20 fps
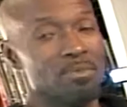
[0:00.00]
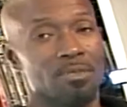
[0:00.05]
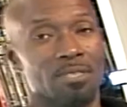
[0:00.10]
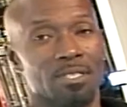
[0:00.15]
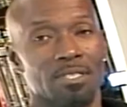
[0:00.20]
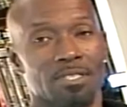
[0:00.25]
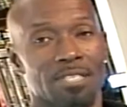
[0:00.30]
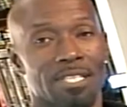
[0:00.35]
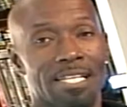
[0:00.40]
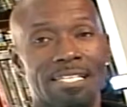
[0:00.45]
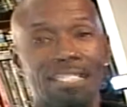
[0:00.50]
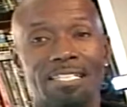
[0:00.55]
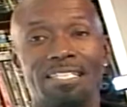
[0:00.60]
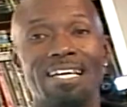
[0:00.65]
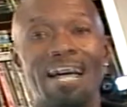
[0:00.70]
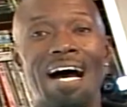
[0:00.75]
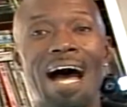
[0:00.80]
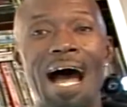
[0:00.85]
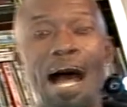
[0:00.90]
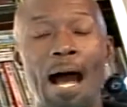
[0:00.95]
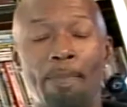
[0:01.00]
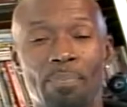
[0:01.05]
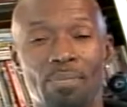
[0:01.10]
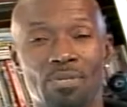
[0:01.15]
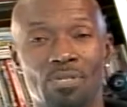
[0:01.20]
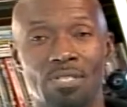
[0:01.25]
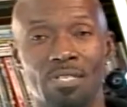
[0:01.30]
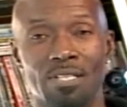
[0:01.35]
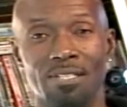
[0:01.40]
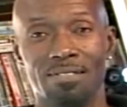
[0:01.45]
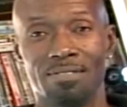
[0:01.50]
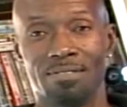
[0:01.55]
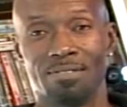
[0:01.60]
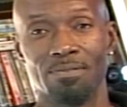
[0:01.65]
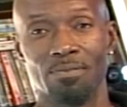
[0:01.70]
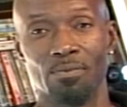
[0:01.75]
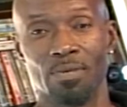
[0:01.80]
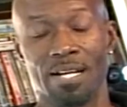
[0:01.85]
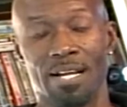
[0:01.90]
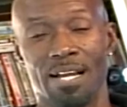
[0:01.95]
They did the opposite.
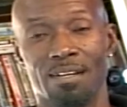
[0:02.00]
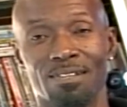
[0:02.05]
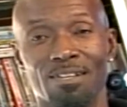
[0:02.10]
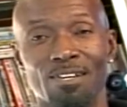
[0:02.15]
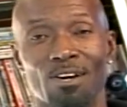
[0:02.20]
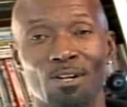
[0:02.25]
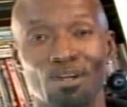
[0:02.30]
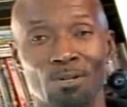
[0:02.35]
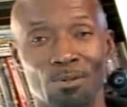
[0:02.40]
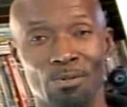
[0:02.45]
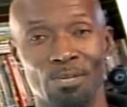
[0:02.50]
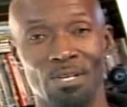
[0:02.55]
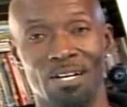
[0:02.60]
We're not going to hold